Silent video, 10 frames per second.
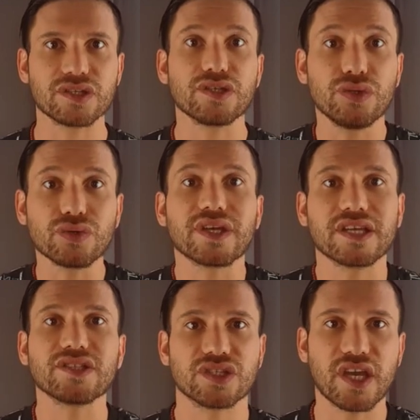You
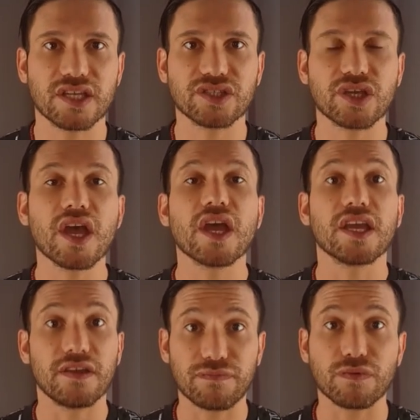can change
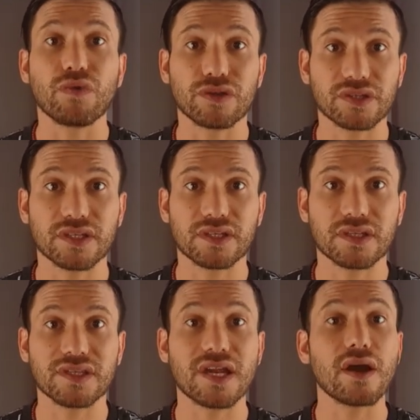if you want, and
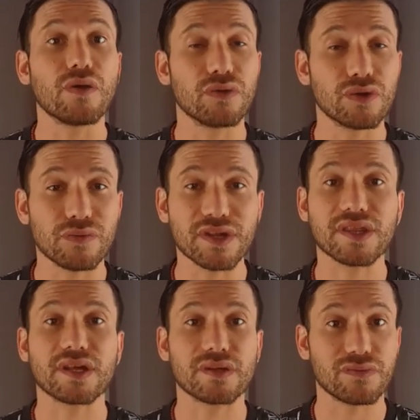there is always
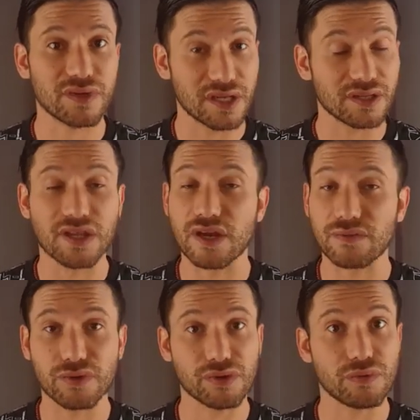
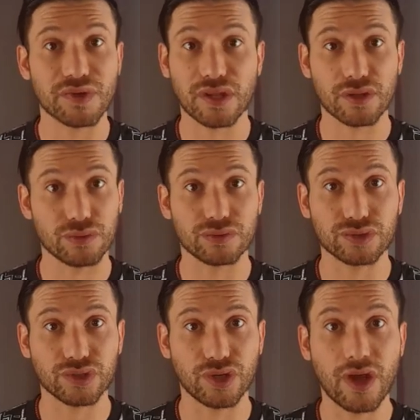a
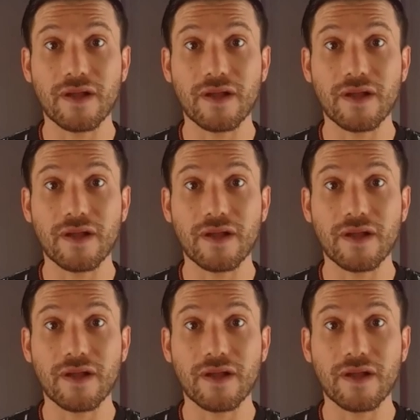solution,